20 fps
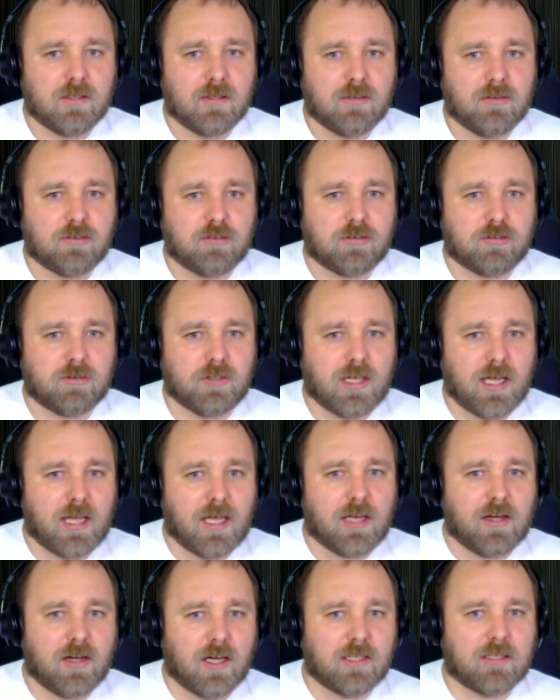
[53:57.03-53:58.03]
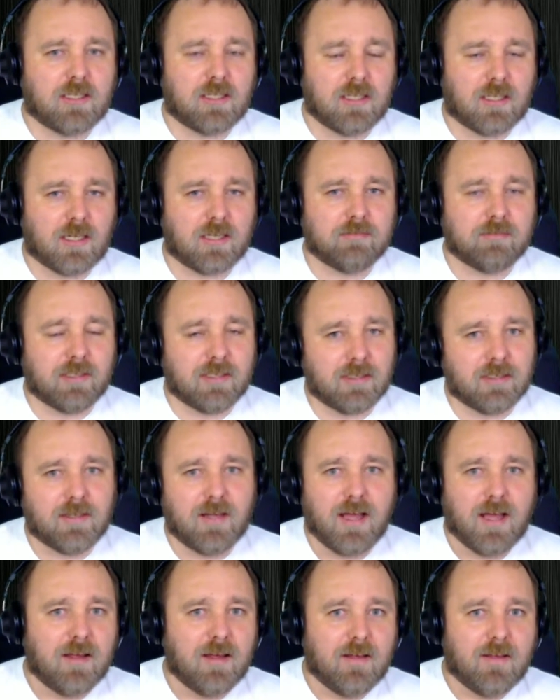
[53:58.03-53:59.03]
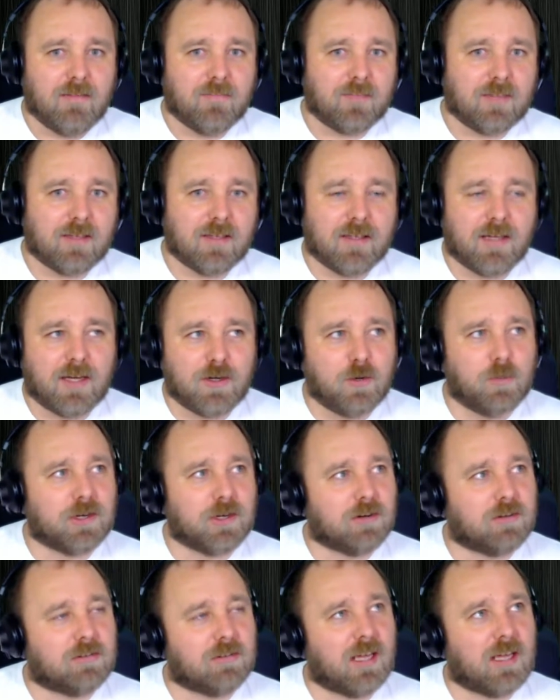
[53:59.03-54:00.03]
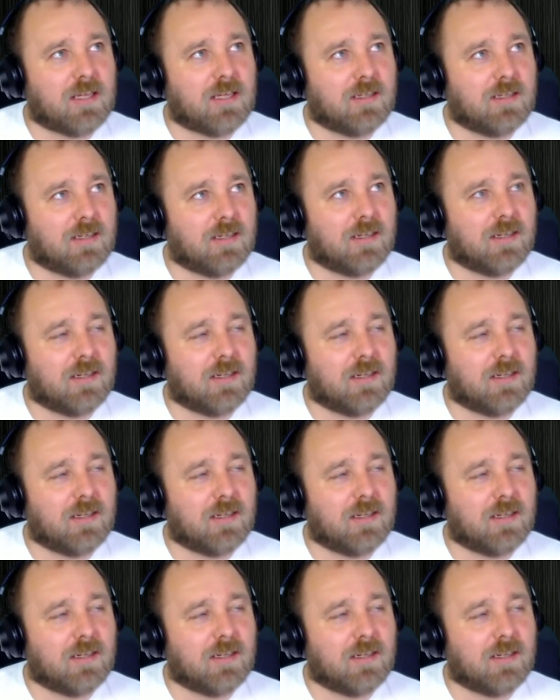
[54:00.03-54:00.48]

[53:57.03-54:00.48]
So yeah, no, I think I know what you're saying.